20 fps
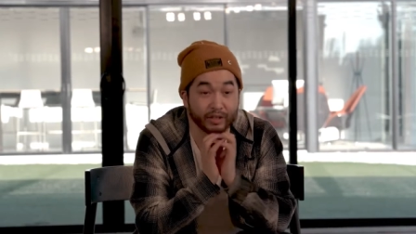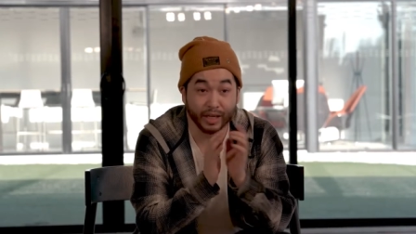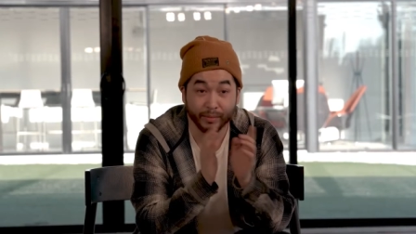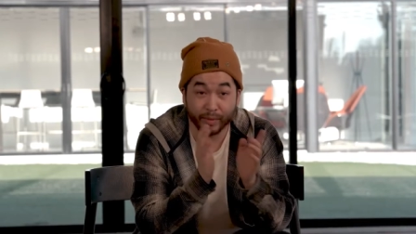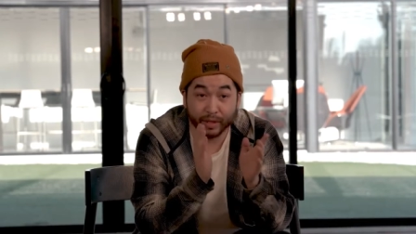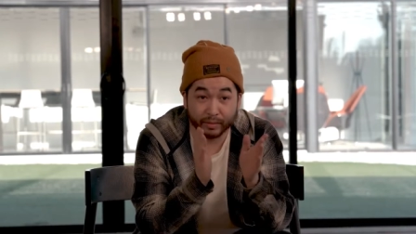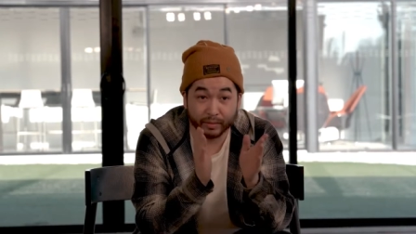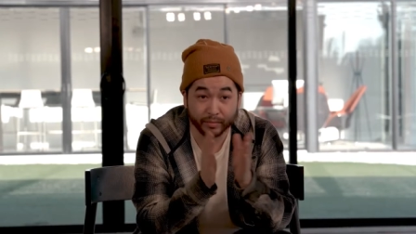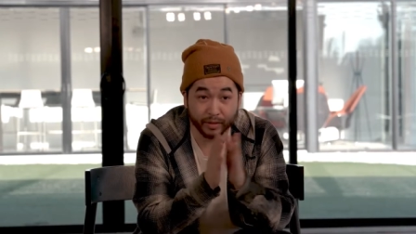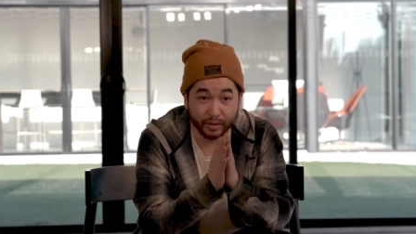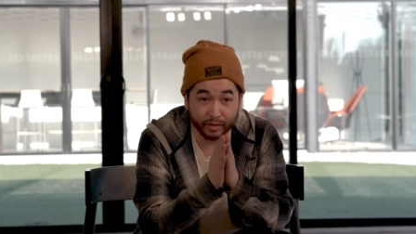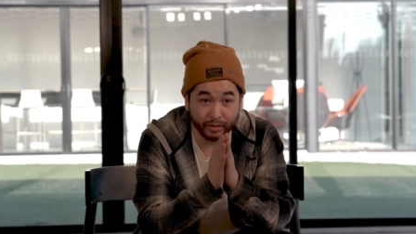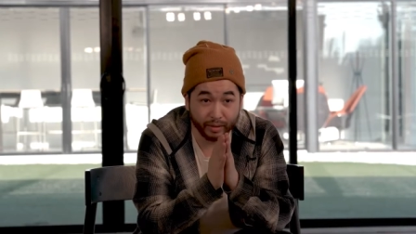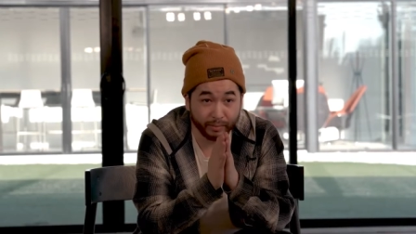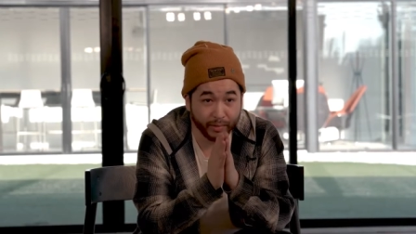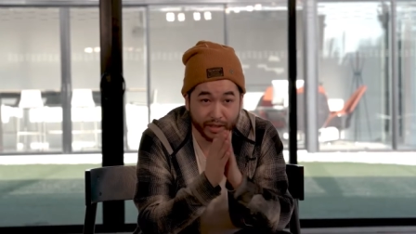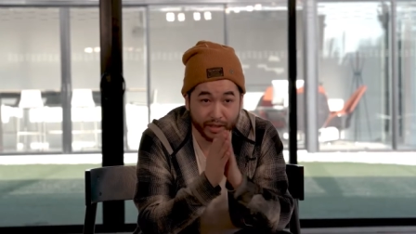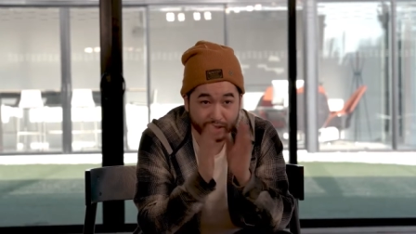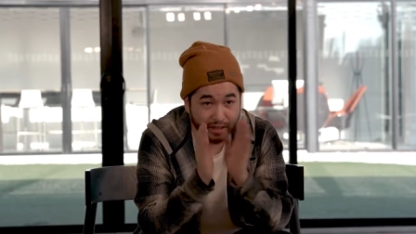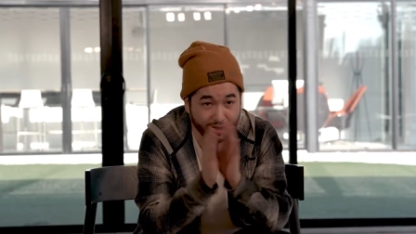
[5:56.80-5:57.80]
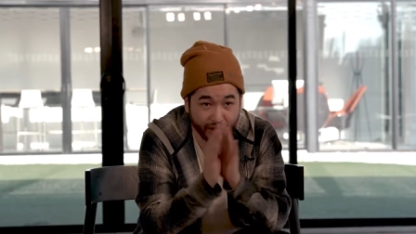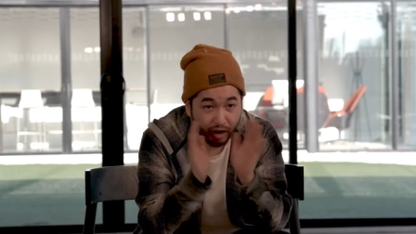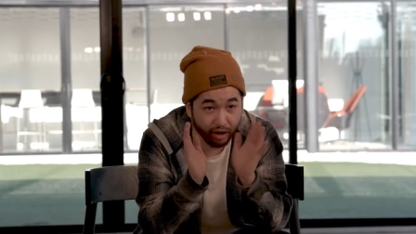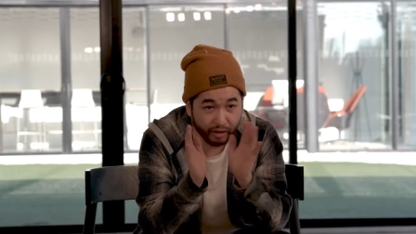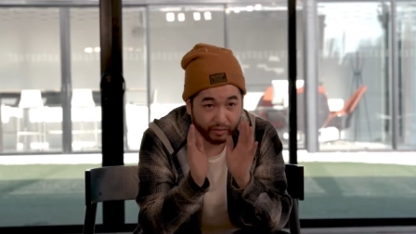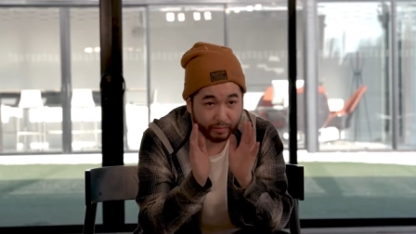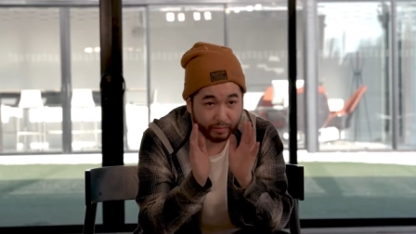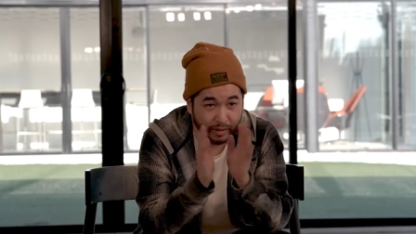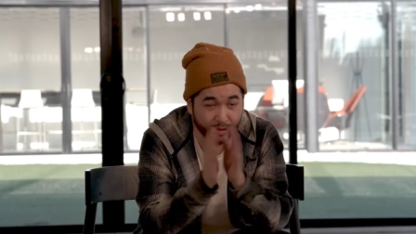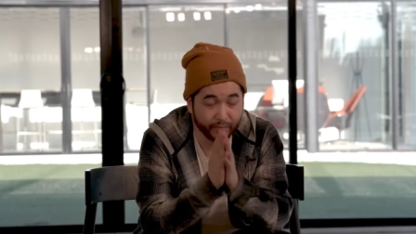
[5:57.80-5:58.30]
Now, some of them do. I'm not saying
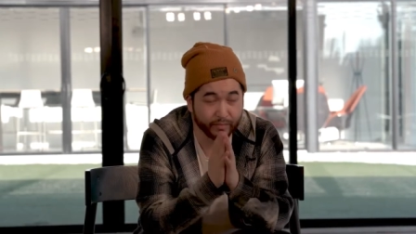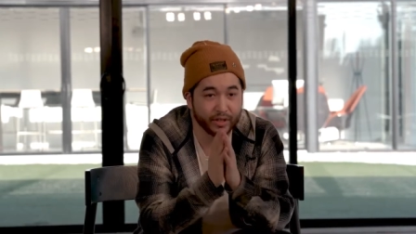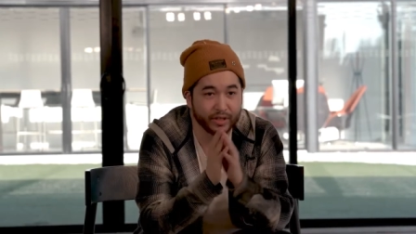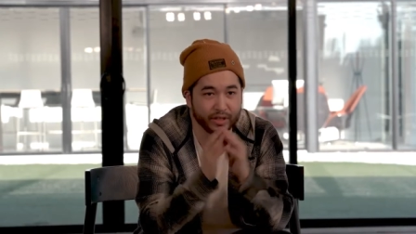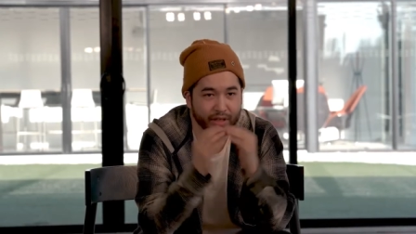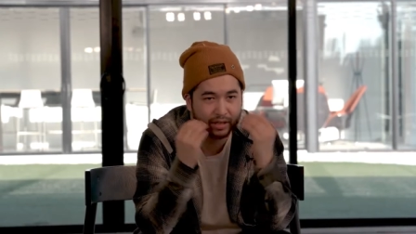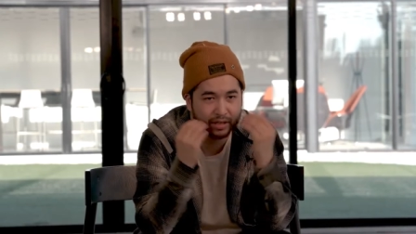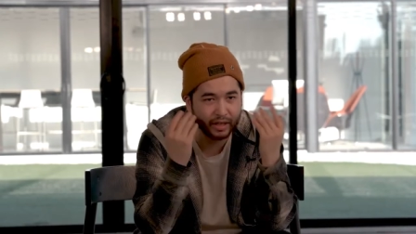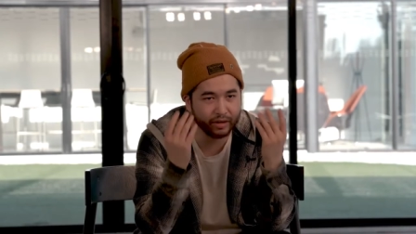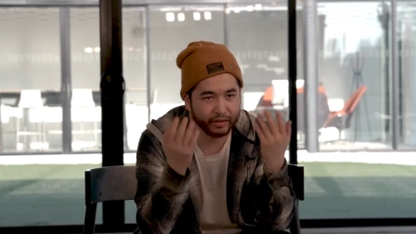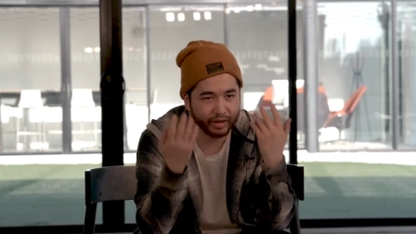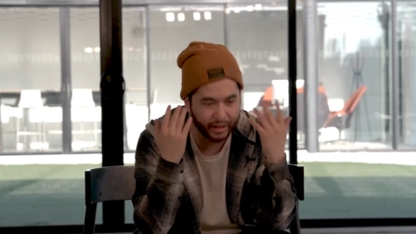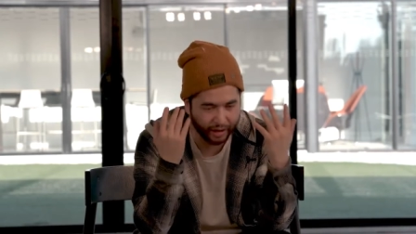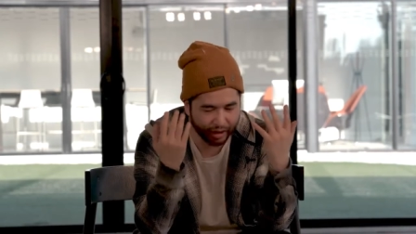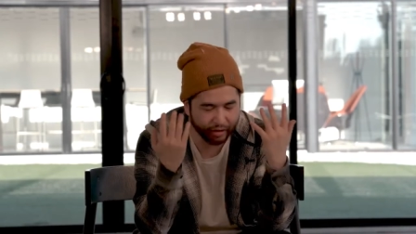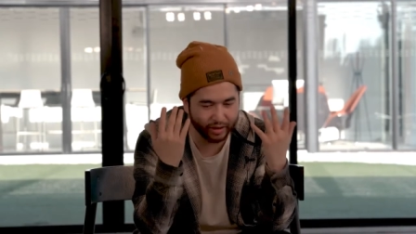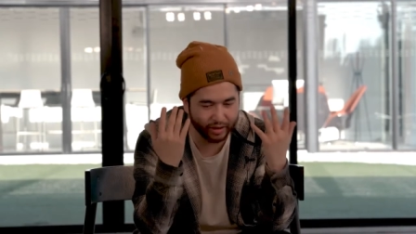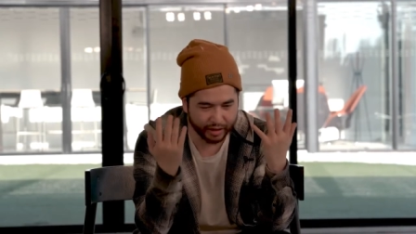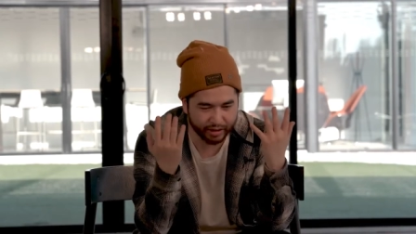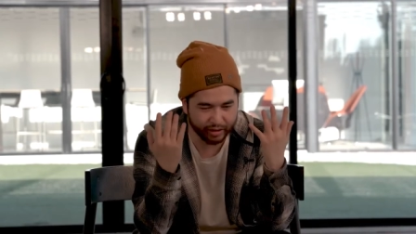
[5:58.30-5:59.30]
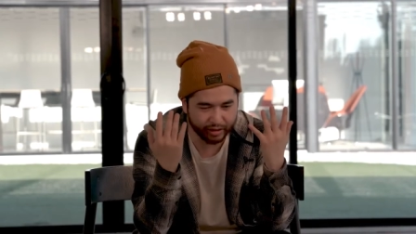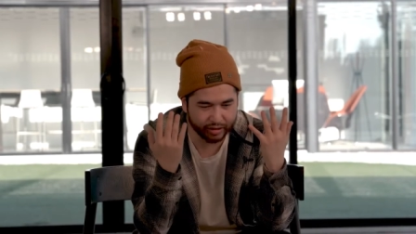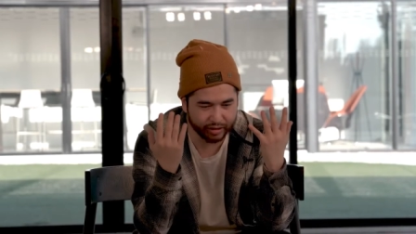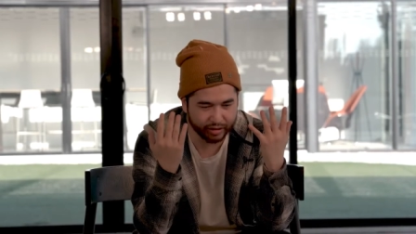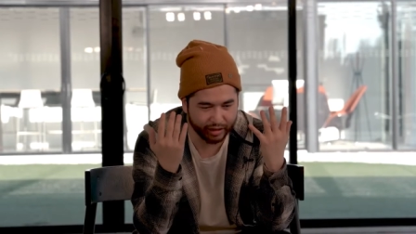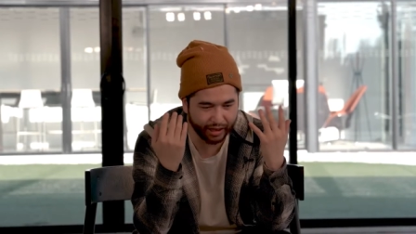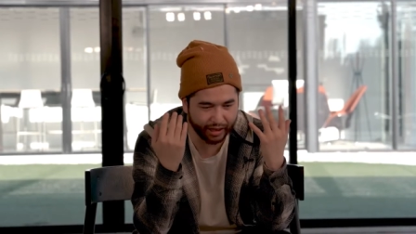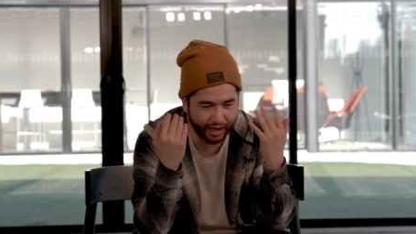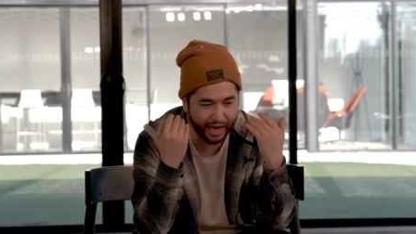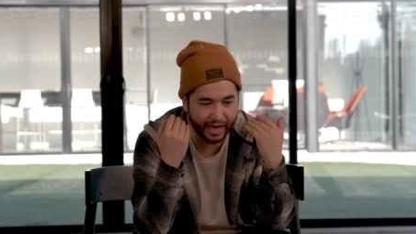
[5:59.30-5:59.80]
all of them, but I'm just saying there, there
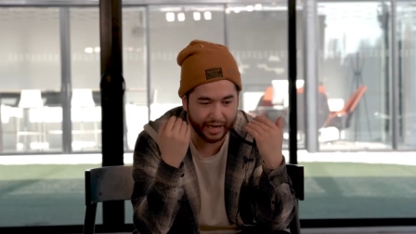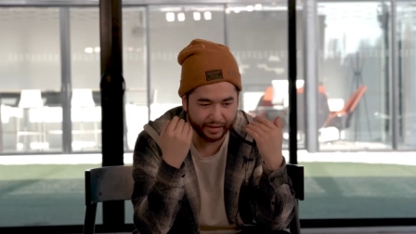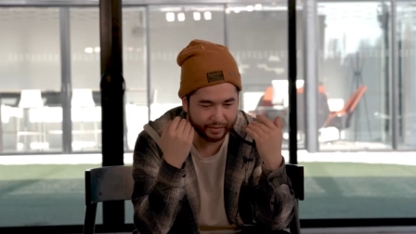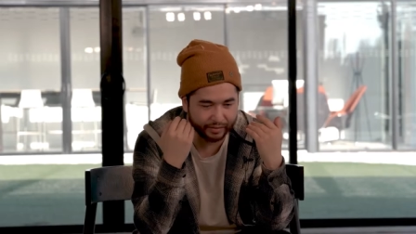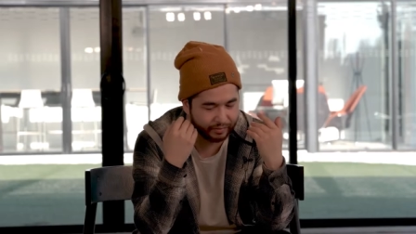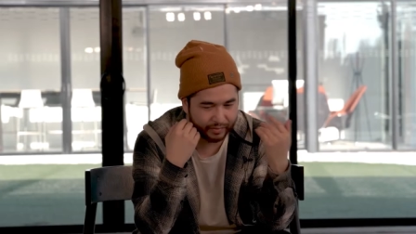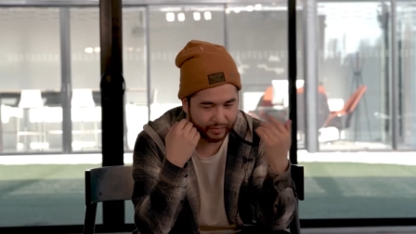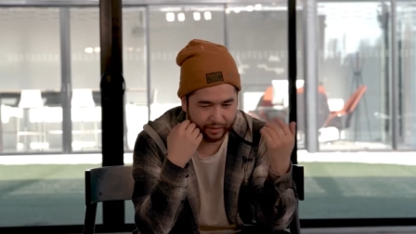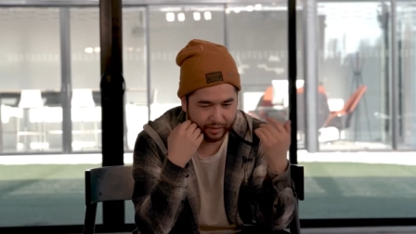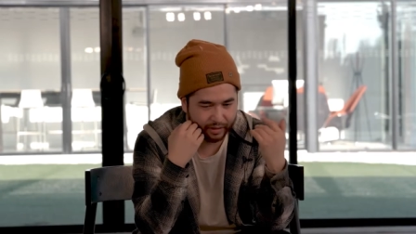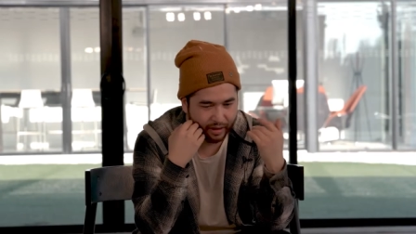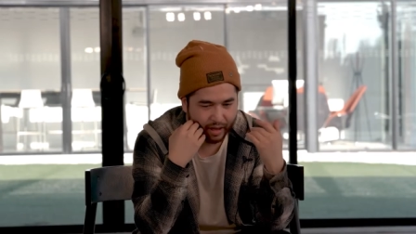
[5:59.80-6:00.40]
is, like, I,